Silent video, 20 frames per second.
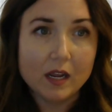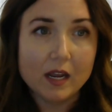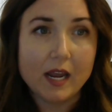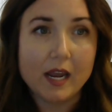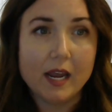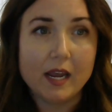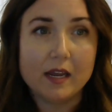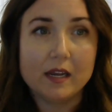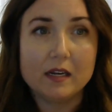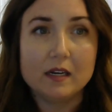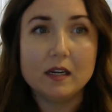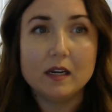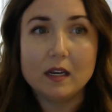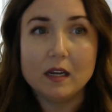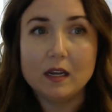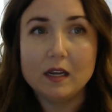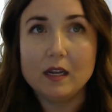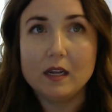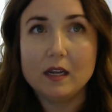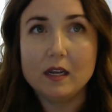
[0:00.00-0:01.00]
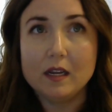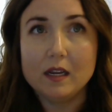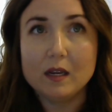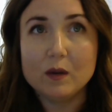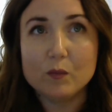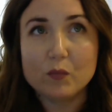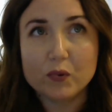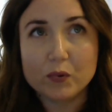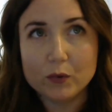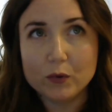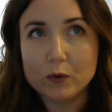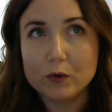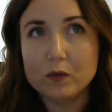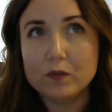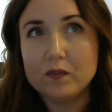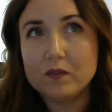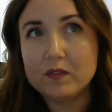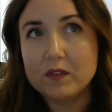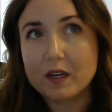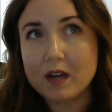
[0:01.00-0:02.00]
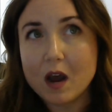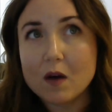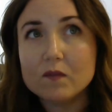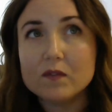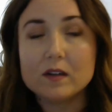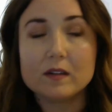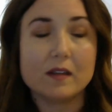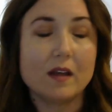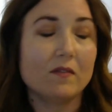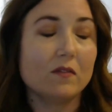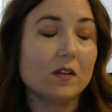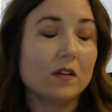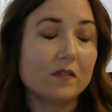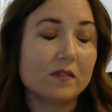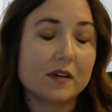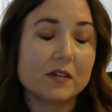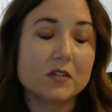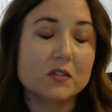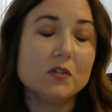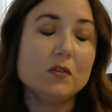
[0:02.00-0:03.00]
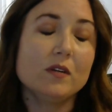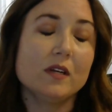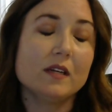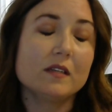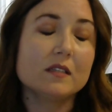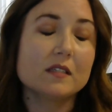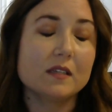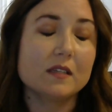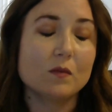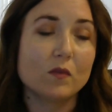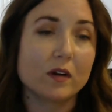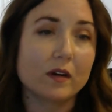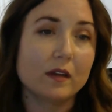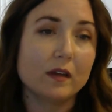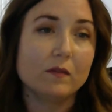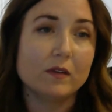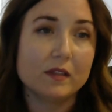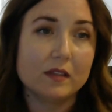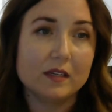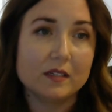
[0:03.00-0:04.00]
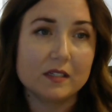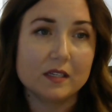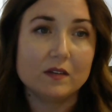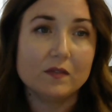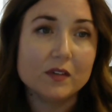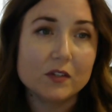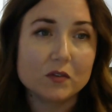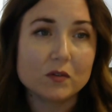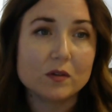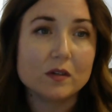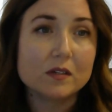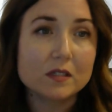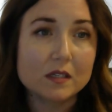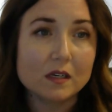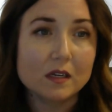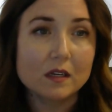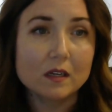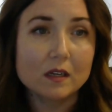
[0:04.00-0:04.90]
and improve the comfort level of our students in working with these individuals.